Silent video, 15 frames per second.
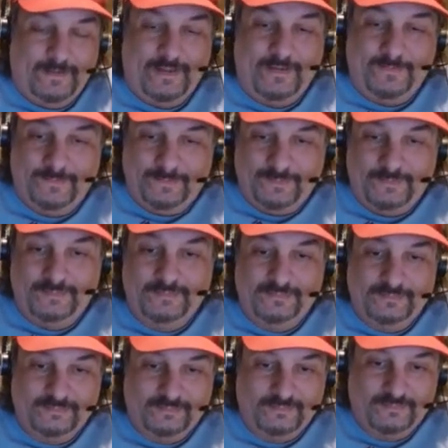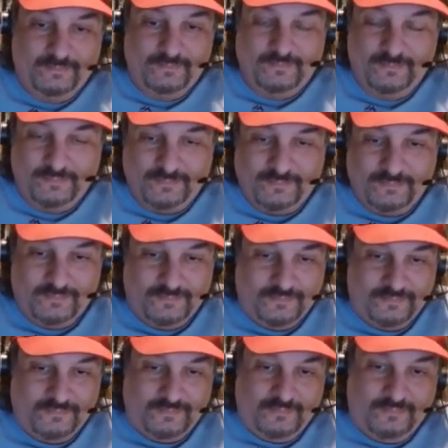
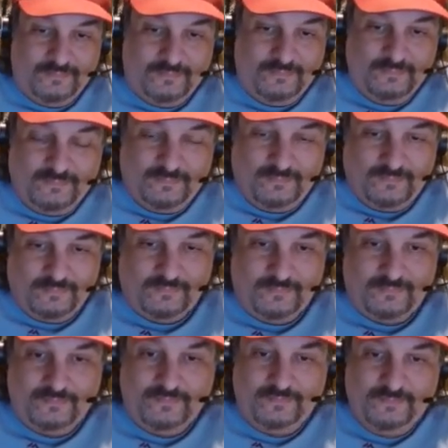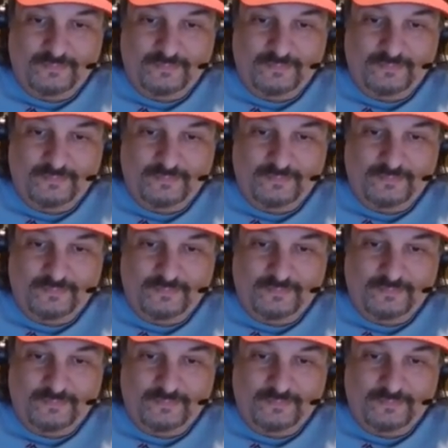(not speaking)